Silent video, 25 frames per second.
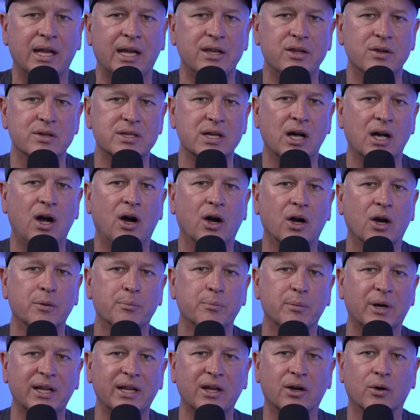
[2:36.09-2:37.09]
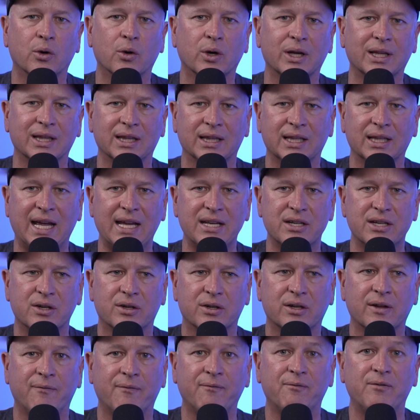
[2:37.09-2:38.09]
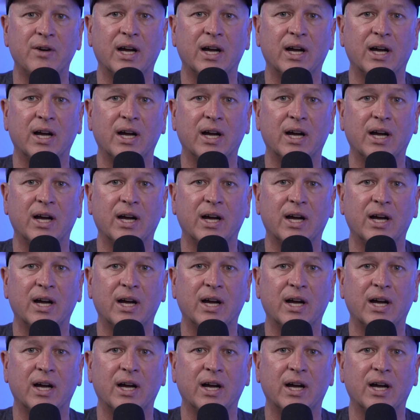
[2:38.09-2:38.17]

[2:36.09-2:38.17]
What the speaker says: and use a hard money or a lender to